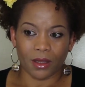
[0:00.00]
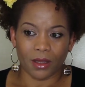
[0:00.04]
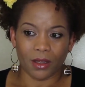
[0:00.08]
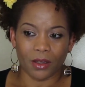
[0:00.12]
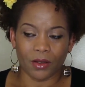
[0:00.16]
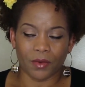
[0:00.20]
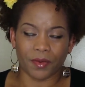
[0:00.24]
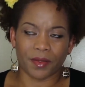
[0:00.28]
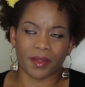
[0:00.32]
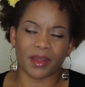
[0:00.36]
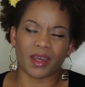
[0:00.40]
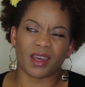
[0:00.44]

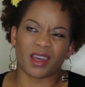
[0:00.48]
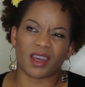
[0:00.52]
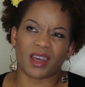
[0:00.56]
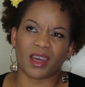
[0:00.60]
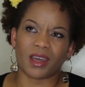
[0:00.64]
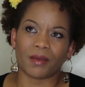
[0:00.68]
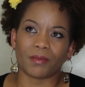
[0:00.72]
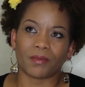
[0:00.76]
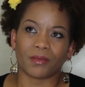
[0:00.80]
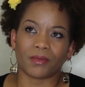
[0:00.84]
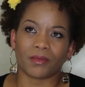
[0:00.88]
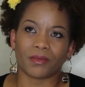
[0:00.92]
you're
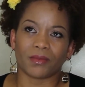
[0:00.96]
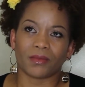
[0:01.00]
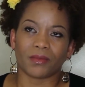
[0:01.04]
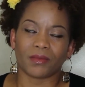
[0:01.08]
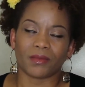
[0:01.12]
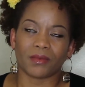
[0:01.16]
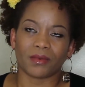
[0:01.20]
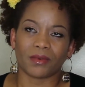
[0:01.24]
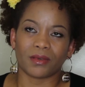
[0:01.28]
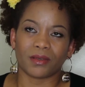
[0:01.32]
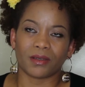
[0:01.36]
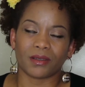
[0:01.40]
thinking
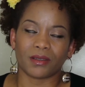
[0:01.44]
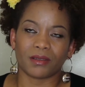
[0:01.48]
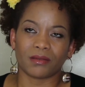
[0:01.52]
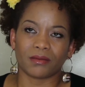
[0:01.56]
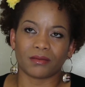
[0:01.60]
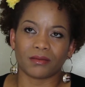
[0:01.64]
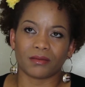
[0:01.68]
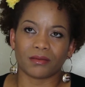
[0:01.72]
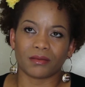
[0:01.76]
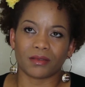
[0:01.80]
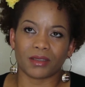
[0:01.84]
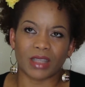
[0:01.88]

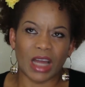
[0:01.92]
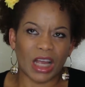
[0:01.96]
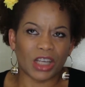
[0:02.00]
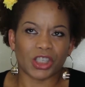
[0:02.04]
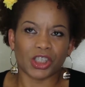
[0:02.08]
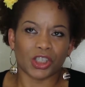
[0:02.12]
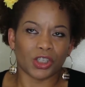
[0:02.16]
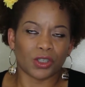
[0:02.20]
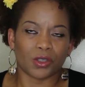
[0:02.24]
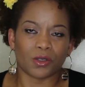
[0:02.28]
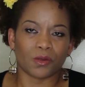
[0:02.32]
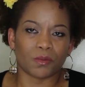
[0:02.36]
that
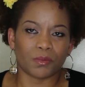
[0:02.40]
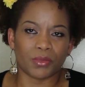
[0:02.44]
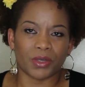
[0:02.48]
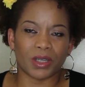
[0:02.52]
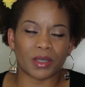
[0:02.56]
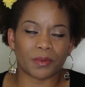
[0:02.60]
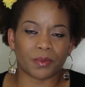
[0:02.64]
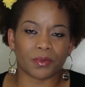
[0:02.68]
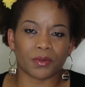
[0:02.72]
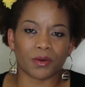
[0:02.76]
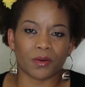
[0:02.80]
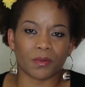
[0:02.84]
shouldn't be
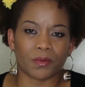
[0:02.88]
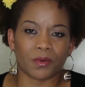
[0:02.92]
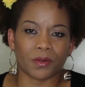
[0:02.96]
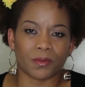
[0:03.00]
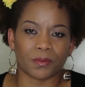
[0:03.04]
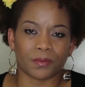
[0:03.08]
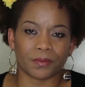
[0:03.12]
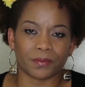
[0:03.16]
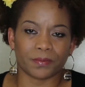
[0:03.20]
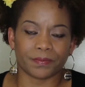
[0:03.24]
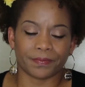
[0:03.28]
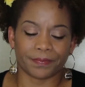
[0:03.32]
a
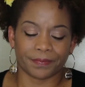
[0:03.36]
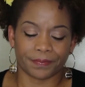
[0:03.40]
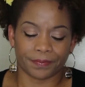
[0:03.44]
problem.